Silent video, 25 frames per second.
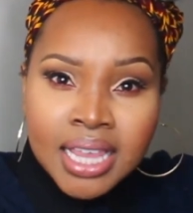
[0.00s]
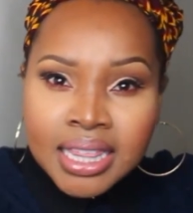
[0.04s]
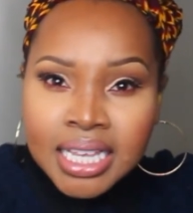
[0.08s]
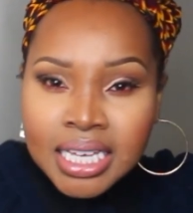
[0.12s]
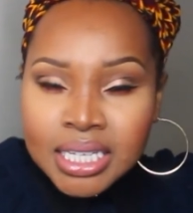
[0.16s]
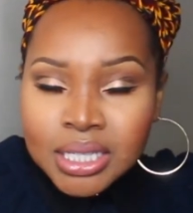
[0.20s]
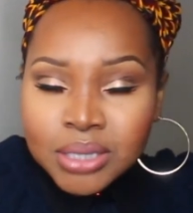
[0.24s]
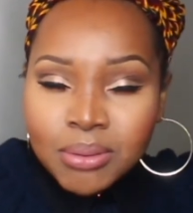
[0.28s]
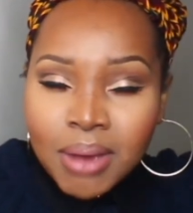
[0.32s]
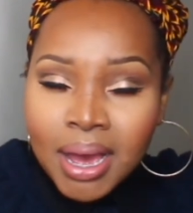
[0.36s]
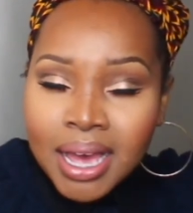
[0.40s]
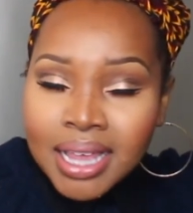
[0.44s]

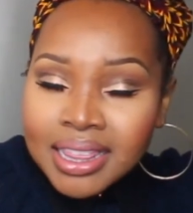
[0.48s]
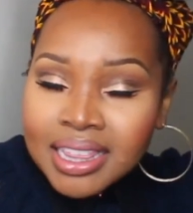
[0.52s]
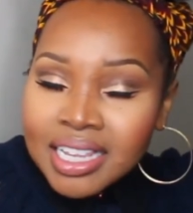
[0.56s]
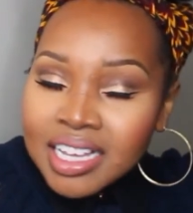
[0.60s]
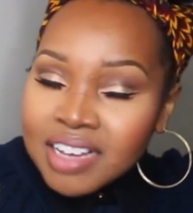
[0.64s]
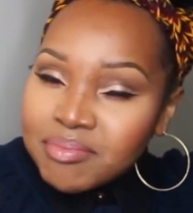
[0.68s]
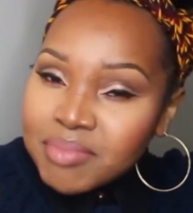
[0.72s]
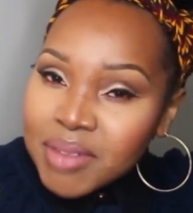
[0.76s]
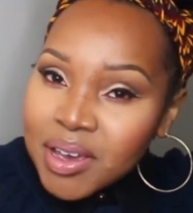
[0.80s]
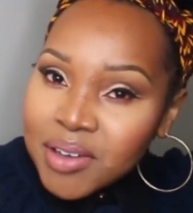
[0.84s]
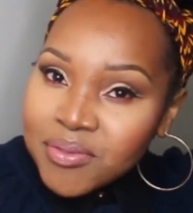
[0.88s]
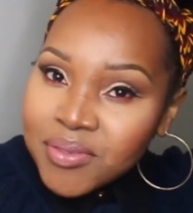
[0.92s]
That's why I
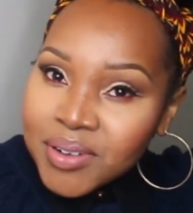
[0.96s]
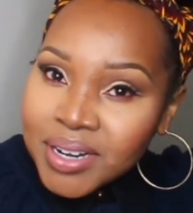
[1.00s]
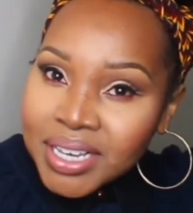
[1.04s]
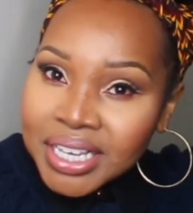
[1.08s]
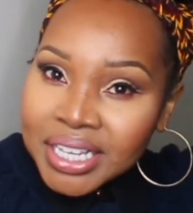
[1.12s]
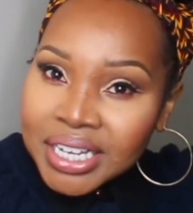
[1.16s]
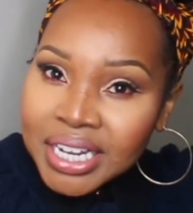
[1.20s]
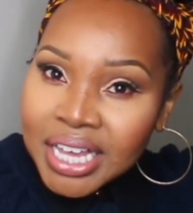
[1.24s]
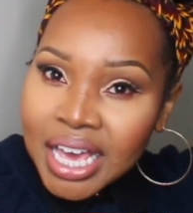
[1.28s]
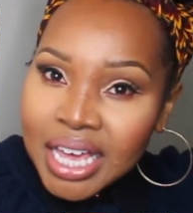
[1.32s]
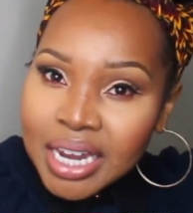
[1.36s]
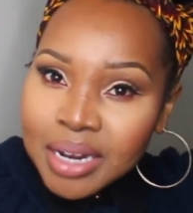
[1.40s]
love my
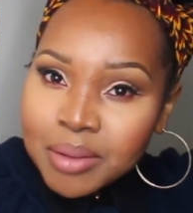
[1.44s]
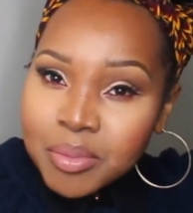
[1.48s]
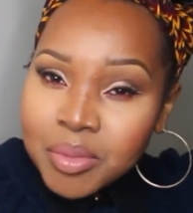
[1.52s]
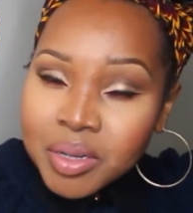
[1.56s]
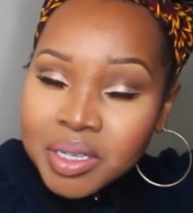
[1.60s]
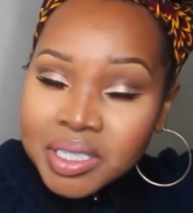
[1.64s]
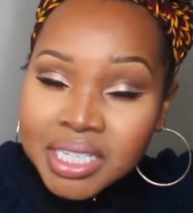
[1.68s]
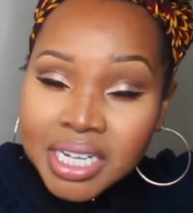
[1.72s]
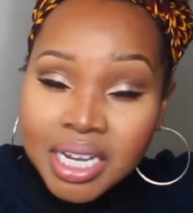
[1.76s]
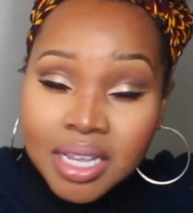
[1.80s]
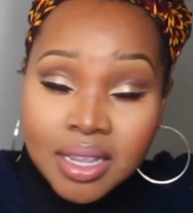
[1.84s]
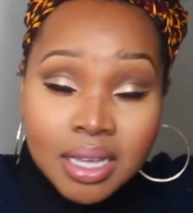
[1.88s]
freaking
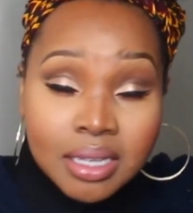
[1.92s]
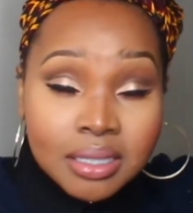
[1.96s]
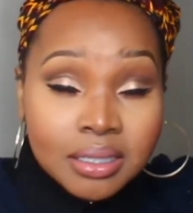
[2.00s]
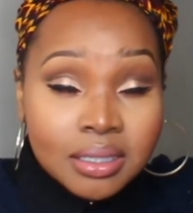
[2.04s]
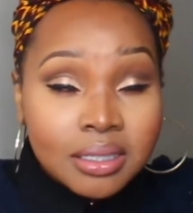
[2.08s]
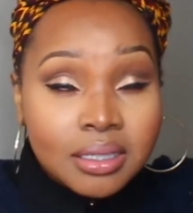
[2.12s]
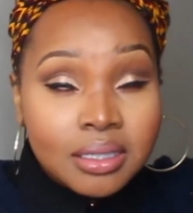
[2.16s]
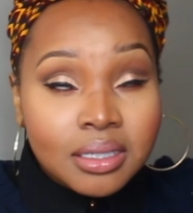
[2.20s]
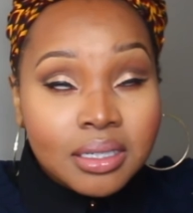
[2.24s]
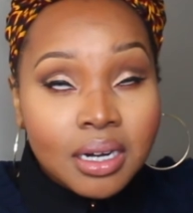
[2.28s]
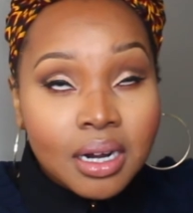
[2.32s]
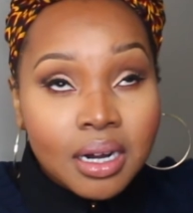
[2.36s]
animals, and
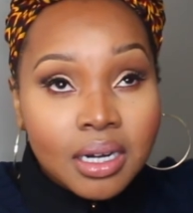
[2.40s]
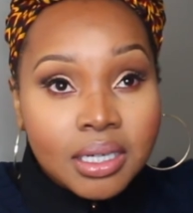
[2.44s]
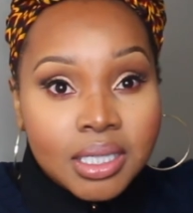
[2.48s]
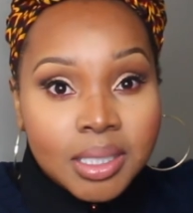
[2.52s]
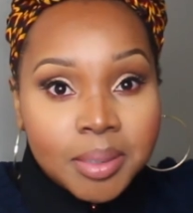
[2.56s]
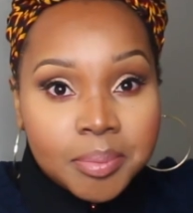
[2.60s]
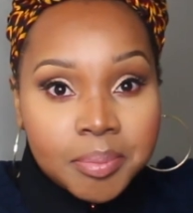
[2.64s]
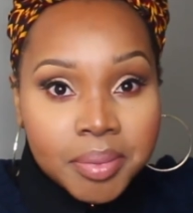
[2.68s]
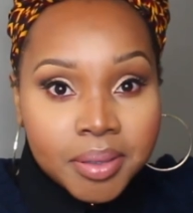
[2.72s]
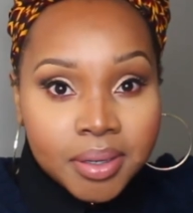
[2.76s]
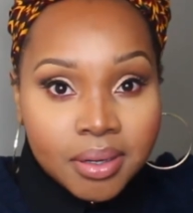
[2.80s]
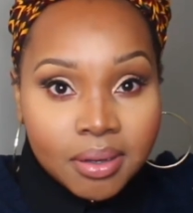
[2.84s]
that's
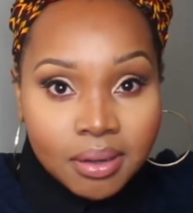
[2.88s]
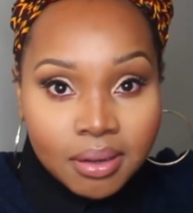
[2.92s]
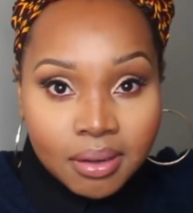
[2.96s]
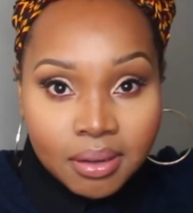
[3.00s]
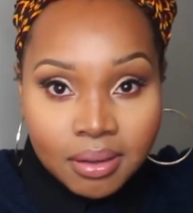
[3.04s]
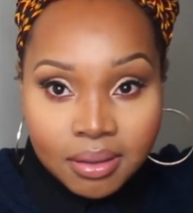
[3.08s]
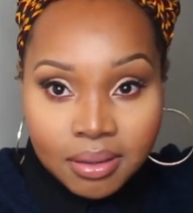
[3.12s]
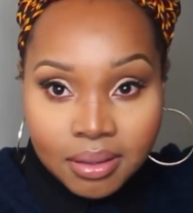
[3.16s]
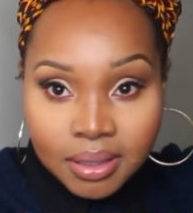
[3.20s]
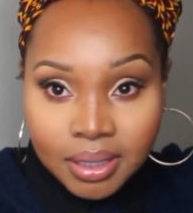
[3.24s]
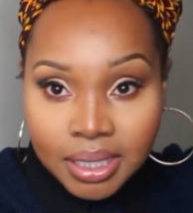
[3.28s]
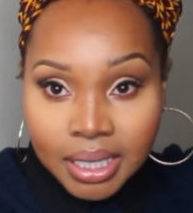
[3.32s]

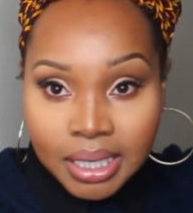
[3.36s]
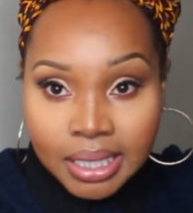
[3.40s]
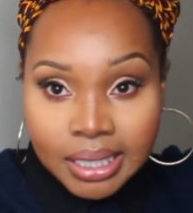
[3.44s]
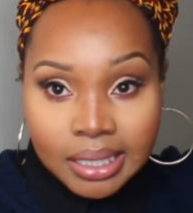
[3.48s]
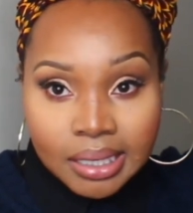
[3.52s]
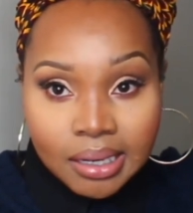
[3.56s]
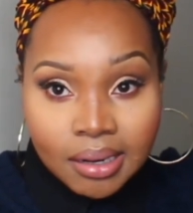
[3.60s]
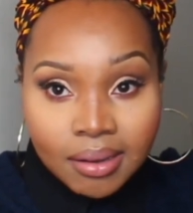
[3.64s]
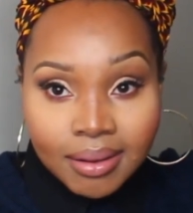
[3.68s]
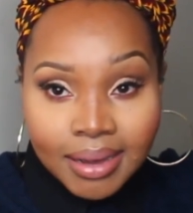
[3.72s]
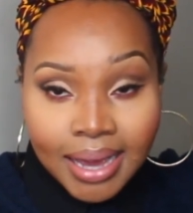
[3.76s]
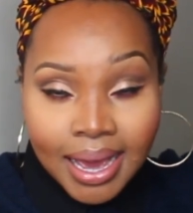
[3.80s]
stereotypical, like,
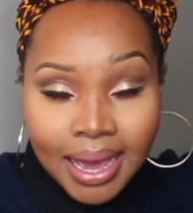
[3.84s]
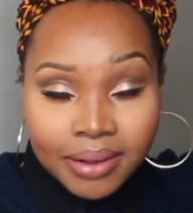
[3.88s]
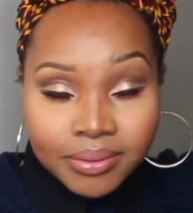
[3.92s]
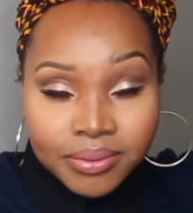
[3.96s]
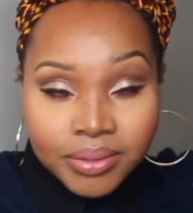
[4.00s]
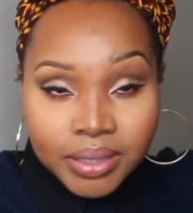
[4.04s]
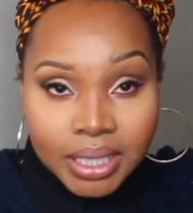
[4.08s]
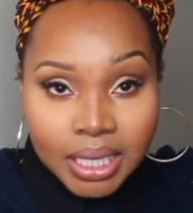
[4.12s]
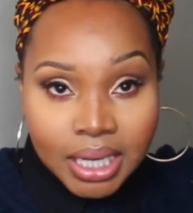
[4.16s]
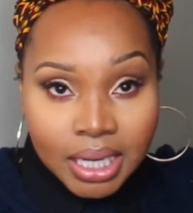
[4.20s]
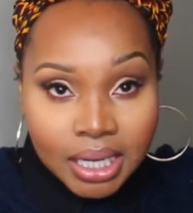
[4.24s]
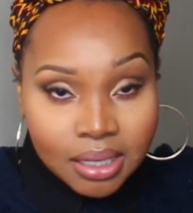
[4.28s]
you know,
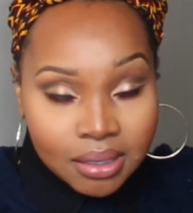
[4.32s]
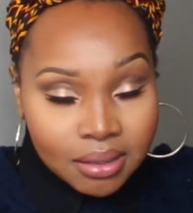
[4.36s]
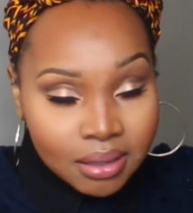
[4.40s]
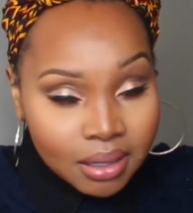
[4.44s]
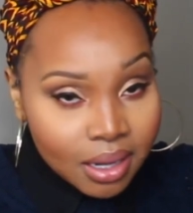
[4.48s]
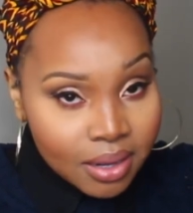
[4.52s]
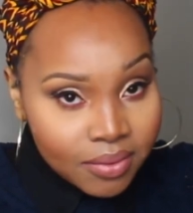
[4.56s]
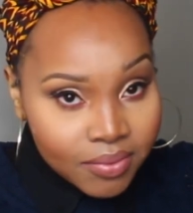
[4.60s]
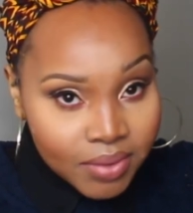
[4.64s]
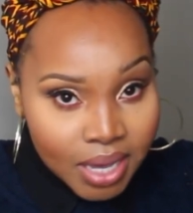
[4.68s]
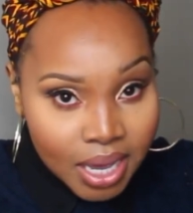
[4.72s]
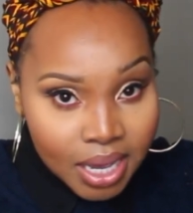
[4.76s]
African, you
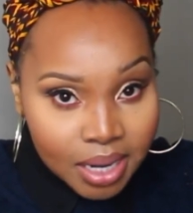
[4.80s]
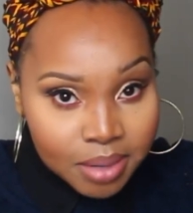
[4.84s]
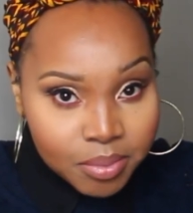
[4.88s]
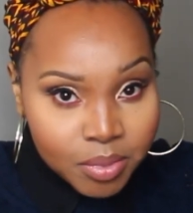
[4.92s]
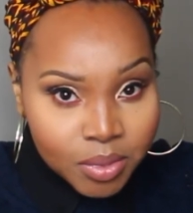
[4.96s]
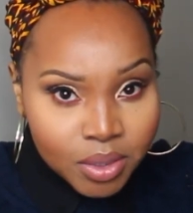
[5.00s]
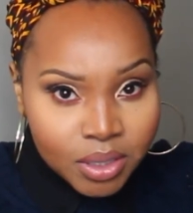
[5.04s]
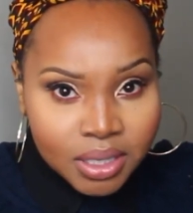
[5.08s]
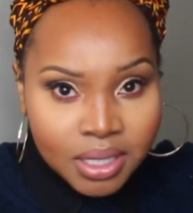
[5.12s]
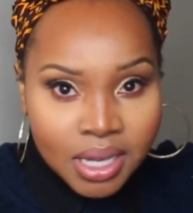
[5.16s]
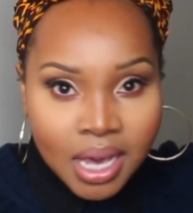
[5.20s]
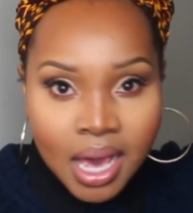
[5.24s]
love
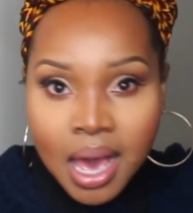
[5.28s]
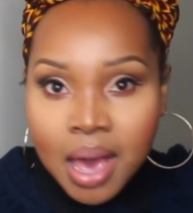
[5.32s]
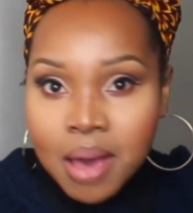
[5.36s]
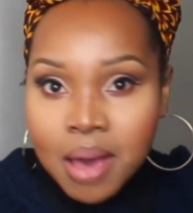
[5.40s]
animals.